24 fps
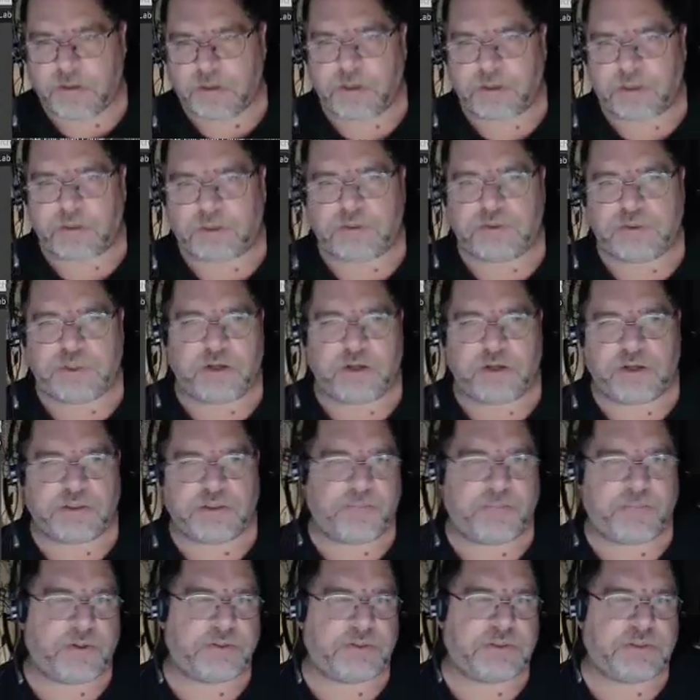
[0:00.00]
got chairs
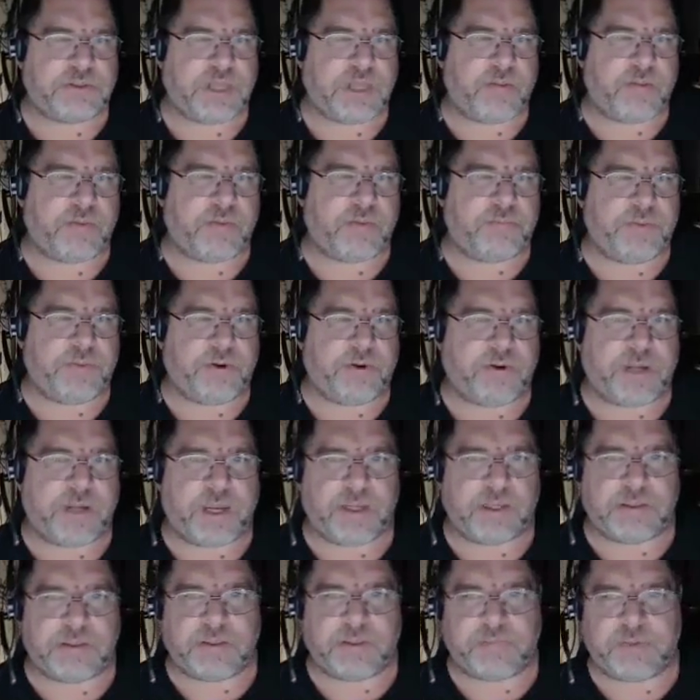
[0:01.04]
up on top with beer
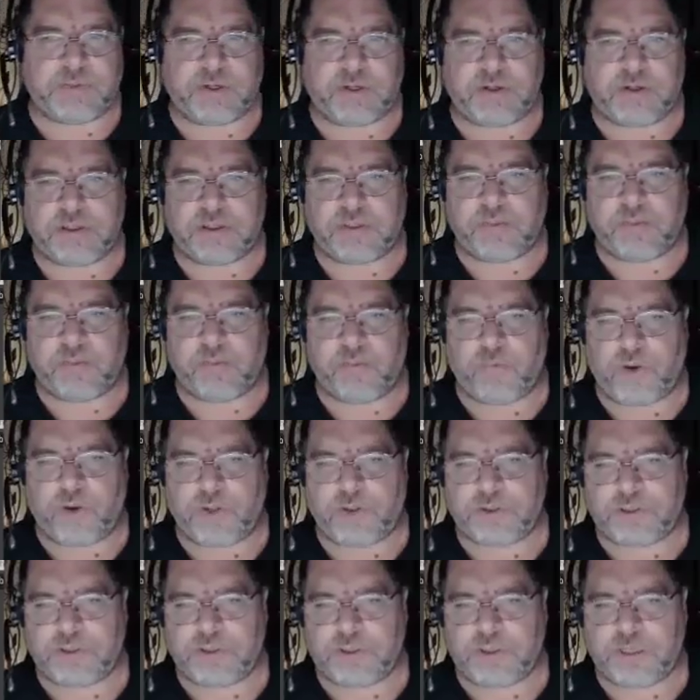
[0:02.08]
cans up there, like they've been
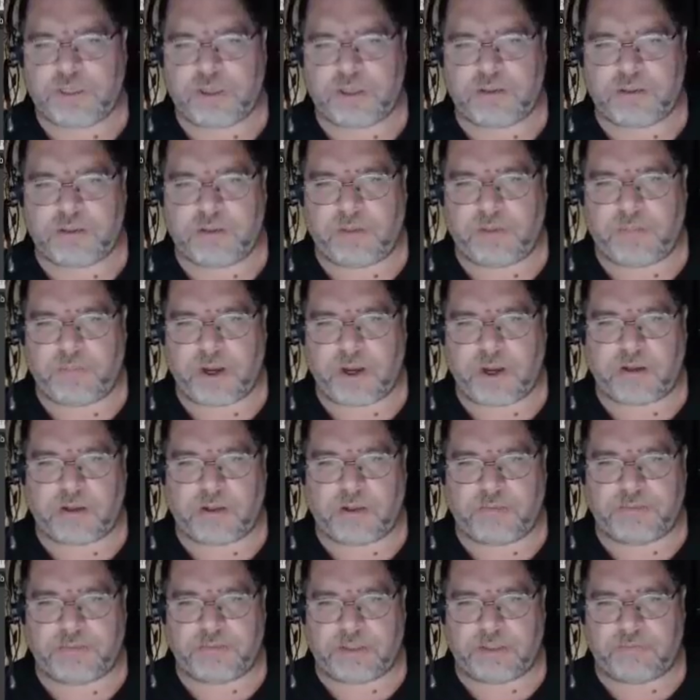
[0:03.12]
watching the uh, the
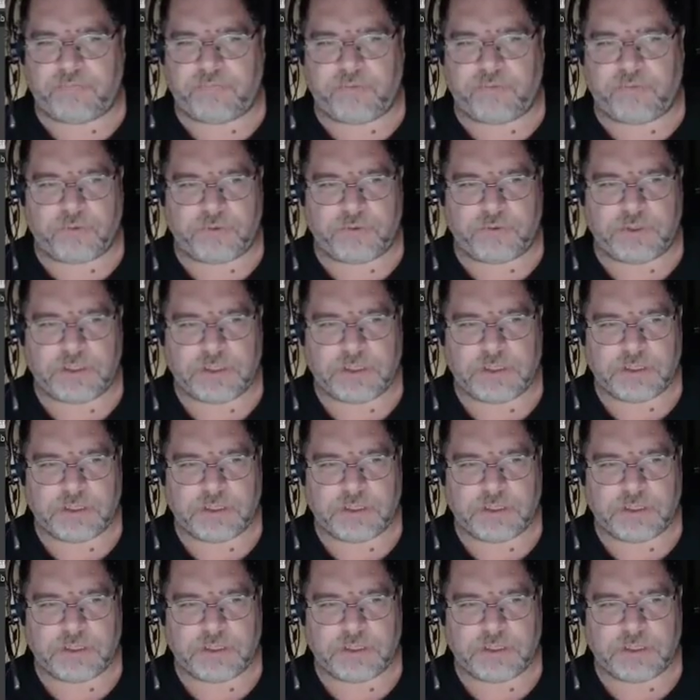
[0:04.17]
apocalypse unfold.